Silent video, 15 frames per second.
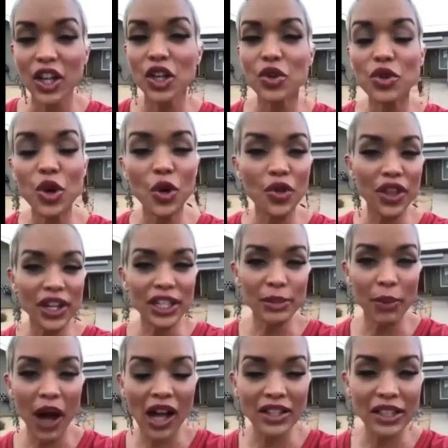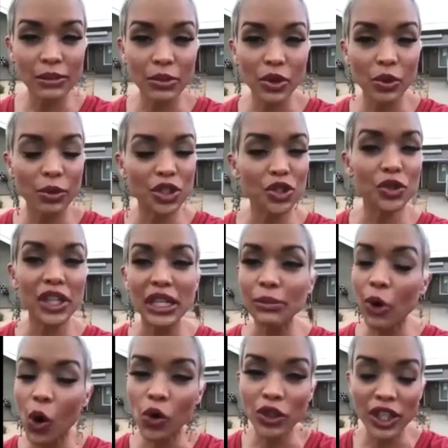You know that it's possible, but you
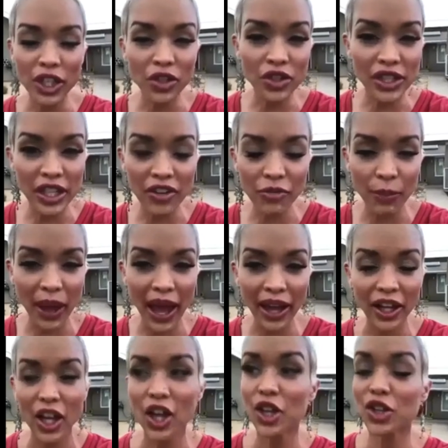keep holding yourself back.